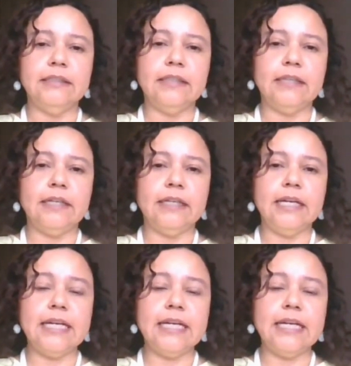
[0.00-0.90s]

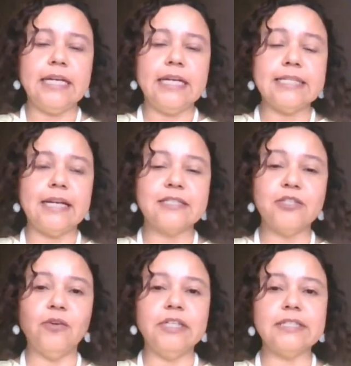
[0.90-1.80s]
las
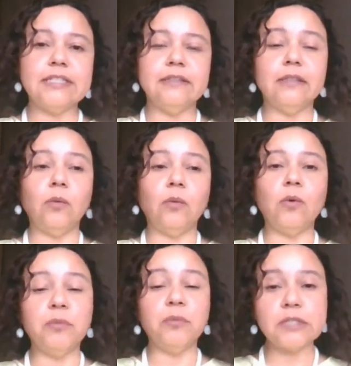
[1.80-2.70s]
interacciones entre un
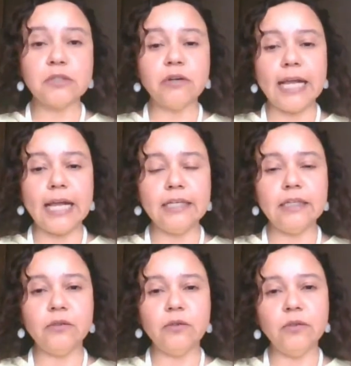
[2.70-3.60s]
compuesto
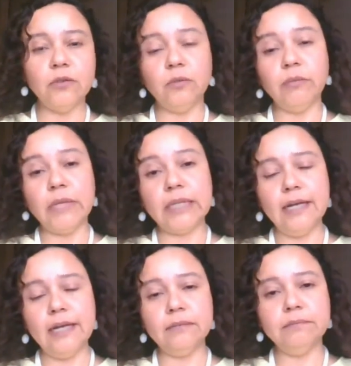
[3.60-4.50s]
orgánico y un
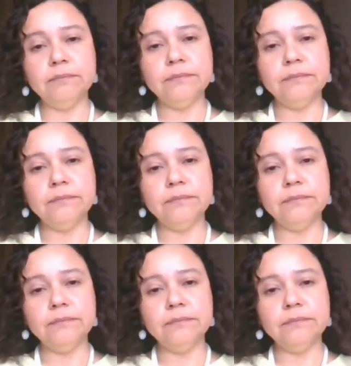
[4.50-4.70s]
metal.